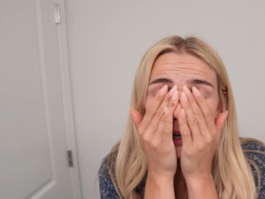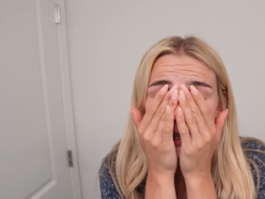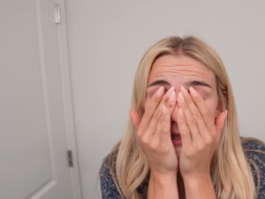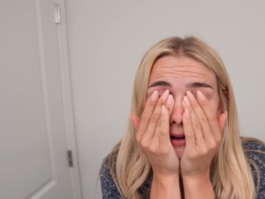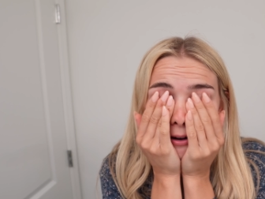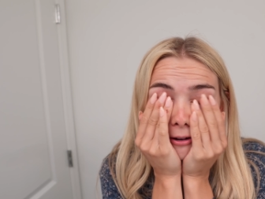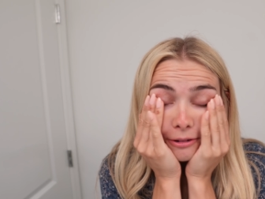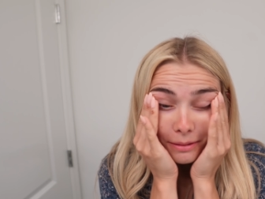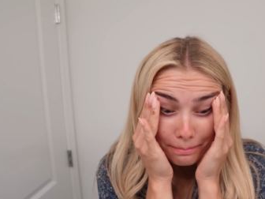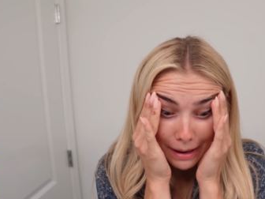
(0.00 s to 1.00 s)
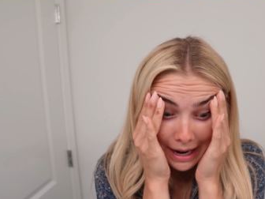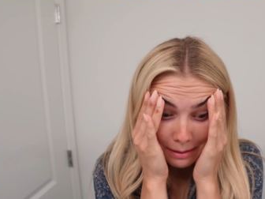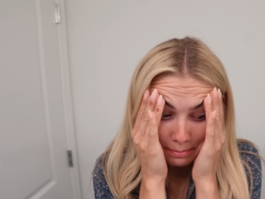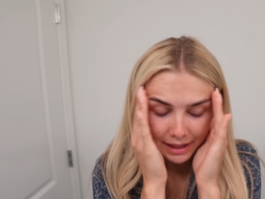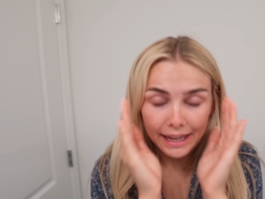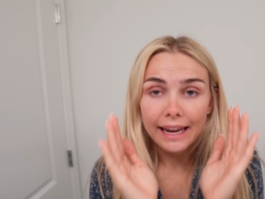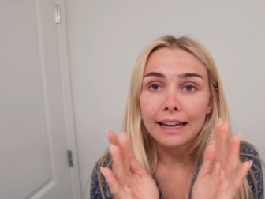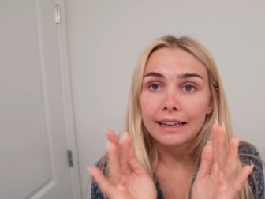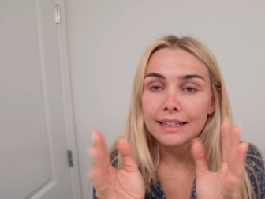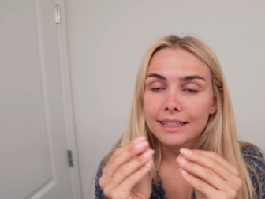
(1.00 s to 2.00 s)
So my
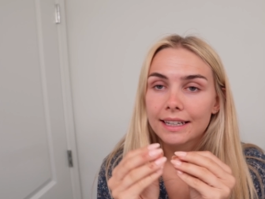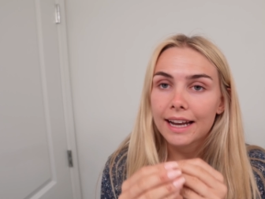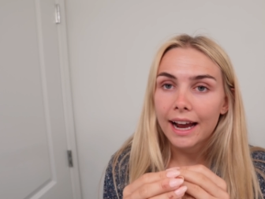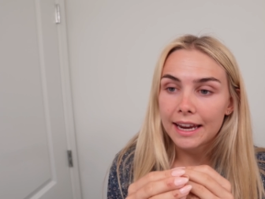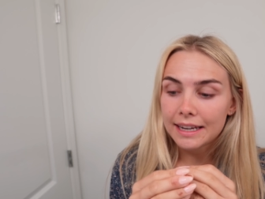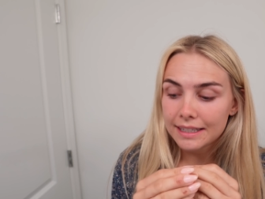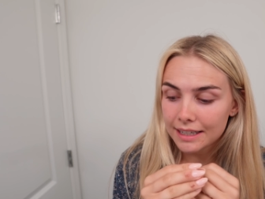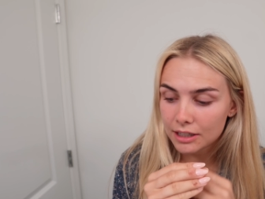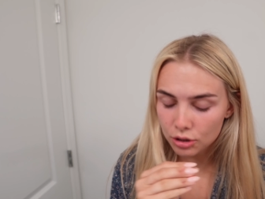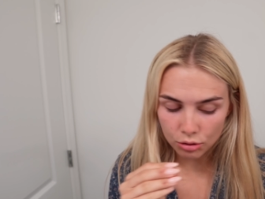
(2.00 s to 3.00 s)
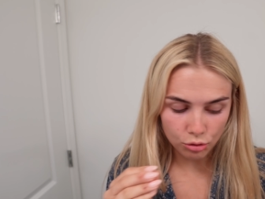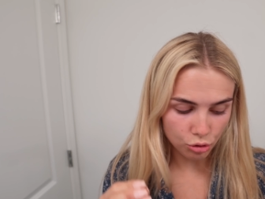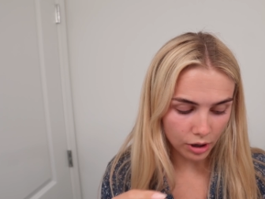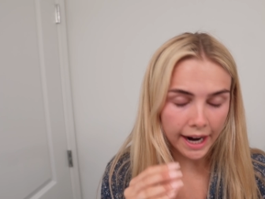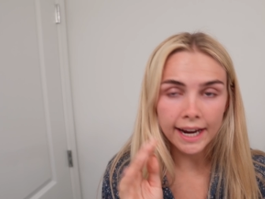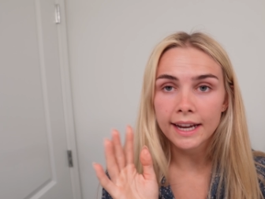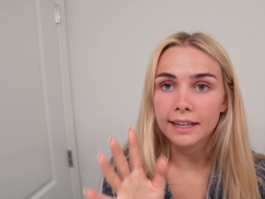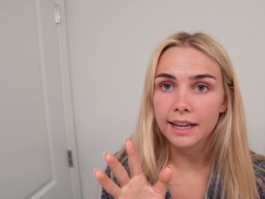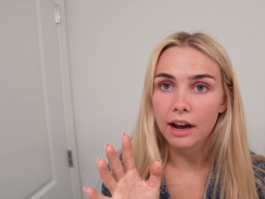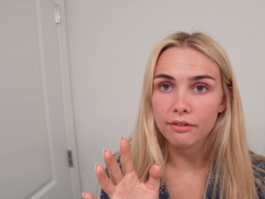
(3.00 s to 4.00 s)
plan tonight is to try
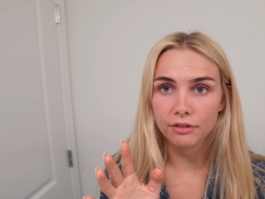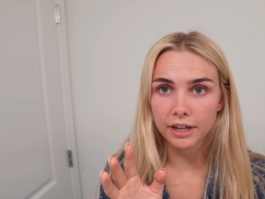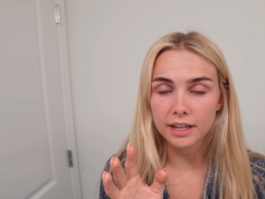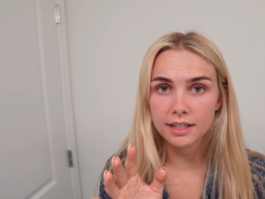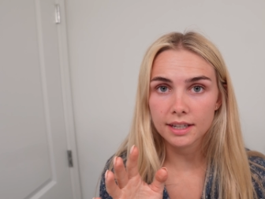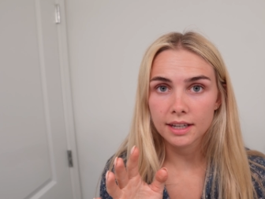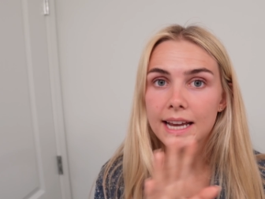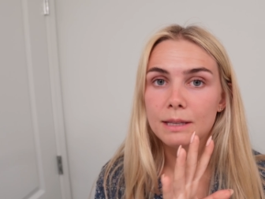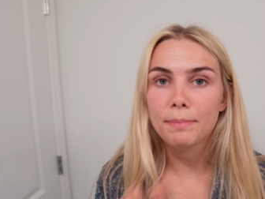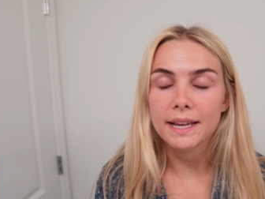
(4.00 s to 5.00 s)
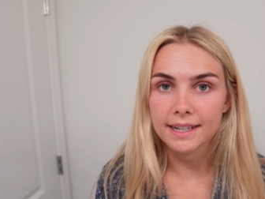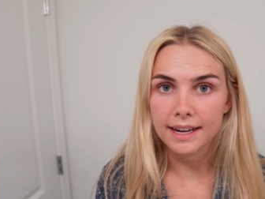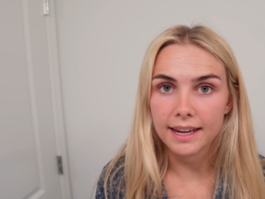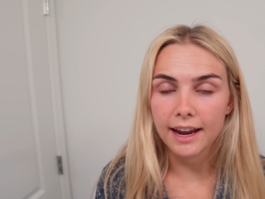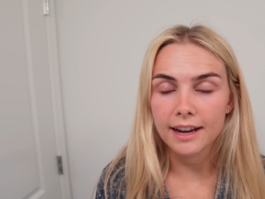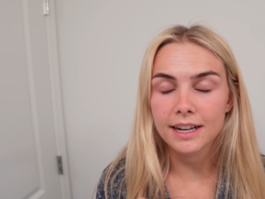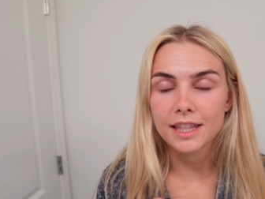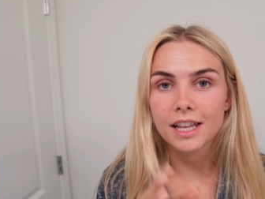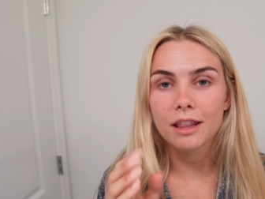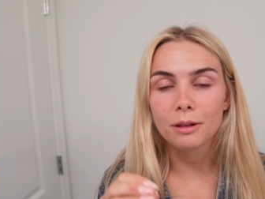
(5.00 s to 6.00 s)
and cover it as best I can.
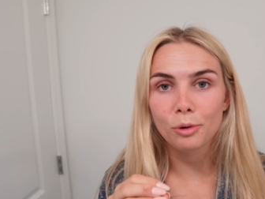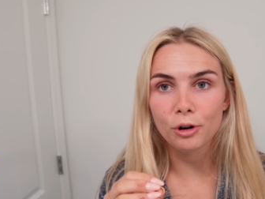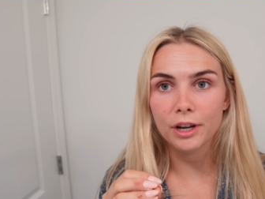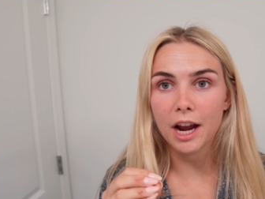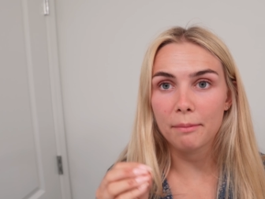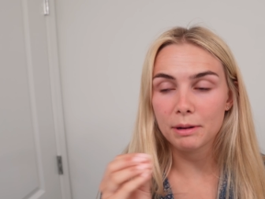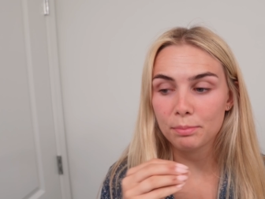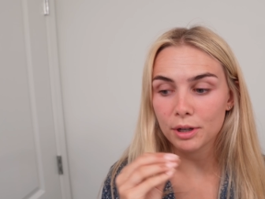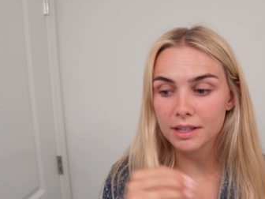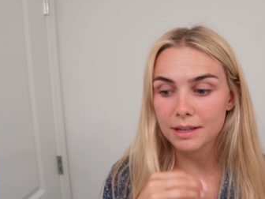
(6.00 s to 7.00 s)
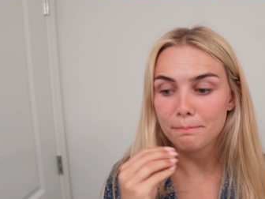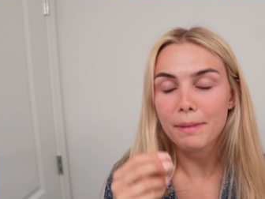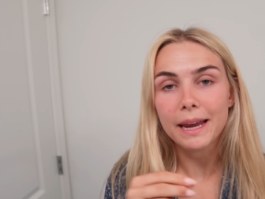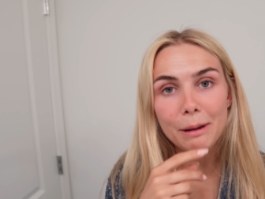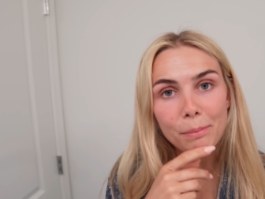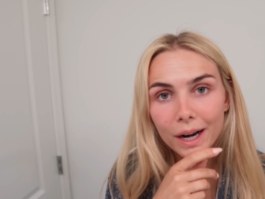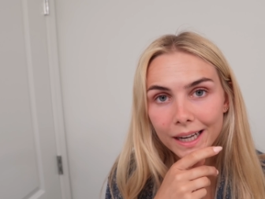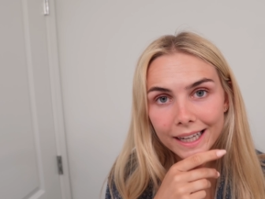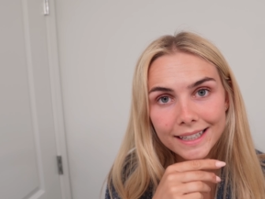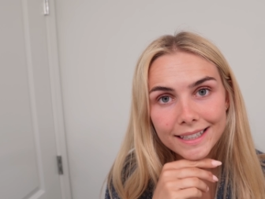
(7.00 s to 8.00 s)
And then in the morning, I'm gonna put some makeup on
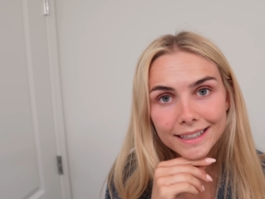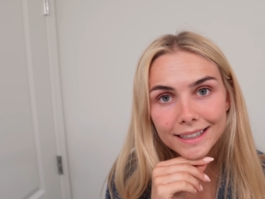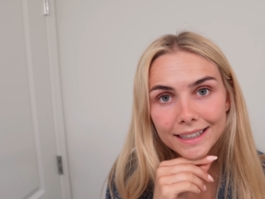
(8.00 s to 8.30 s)
it.